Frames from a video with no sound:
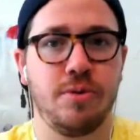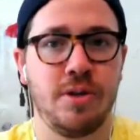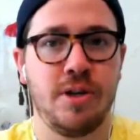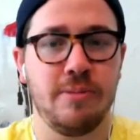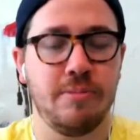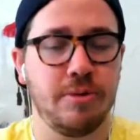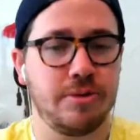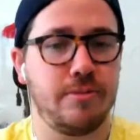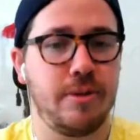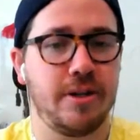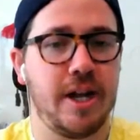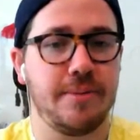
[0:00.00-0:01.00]
in most of my
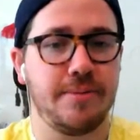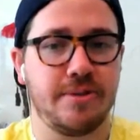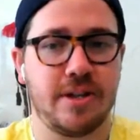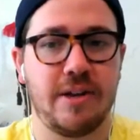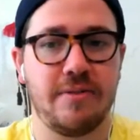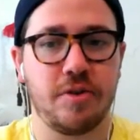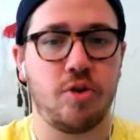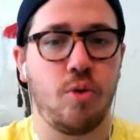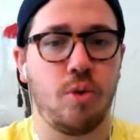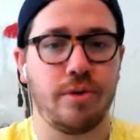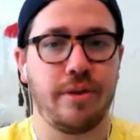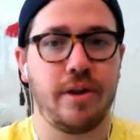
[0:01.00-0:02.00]
mm-hmm. lives as kind of a
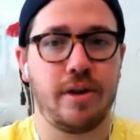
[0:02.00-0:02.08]
core thing.